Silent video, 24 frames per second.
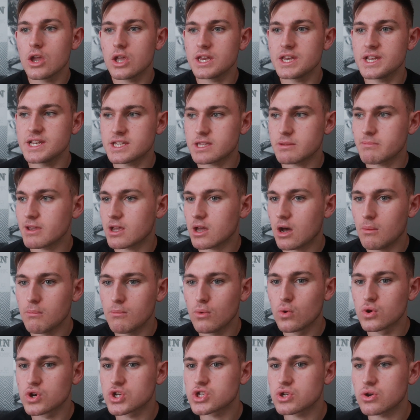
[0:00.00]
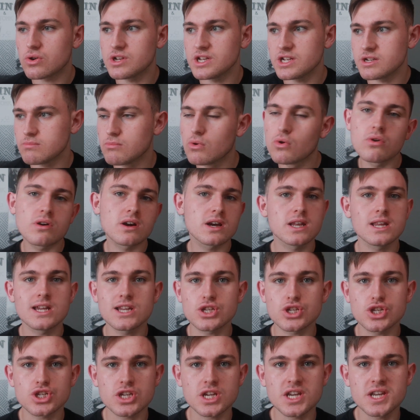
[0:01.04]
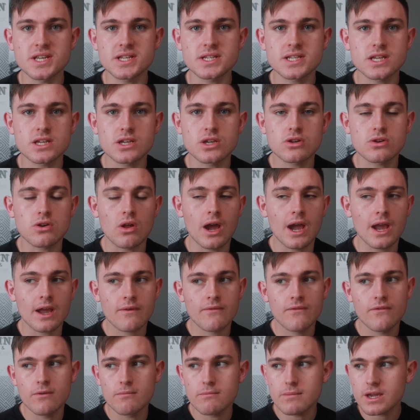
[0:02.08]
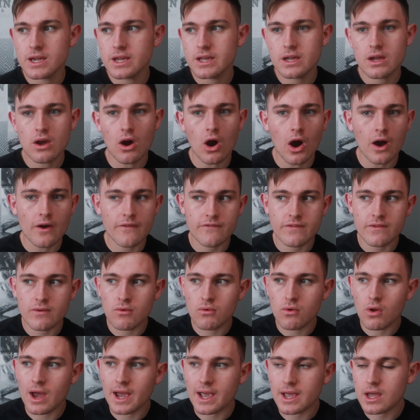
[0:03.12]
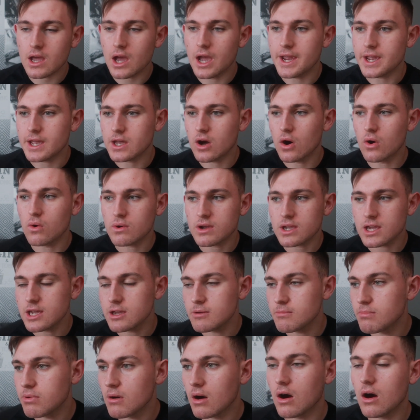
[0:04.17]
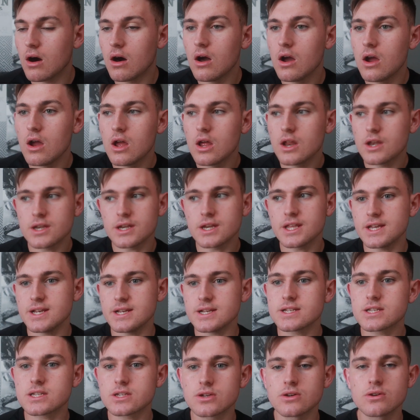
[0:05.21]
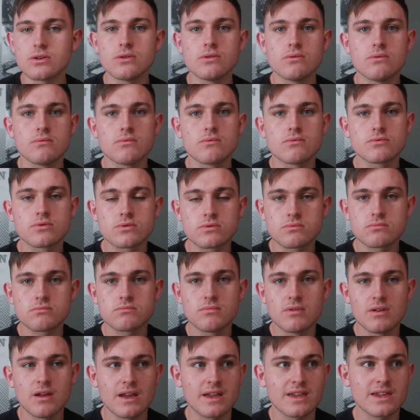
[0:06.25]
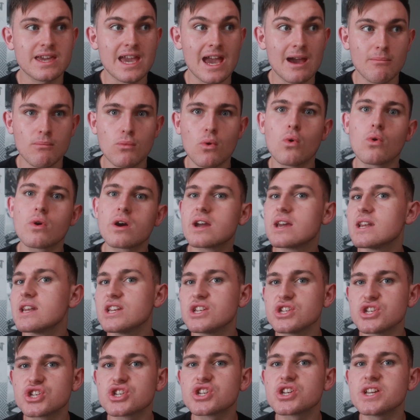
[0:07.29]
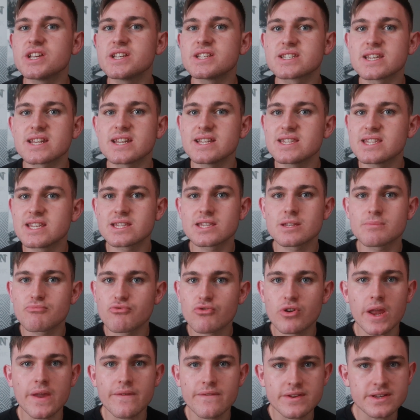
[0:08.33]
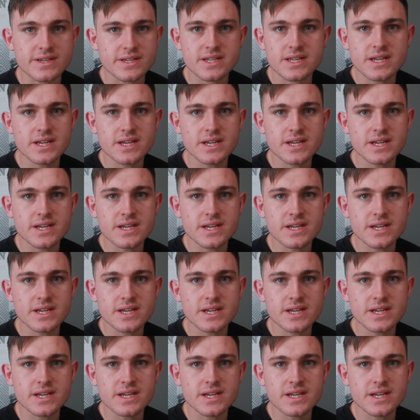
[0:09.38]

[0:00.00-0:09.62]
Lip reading: He needs to become more solid, more clean sheets. Like, for me, I feel like a goalkeeper needs to get more clean sheets than he did the previous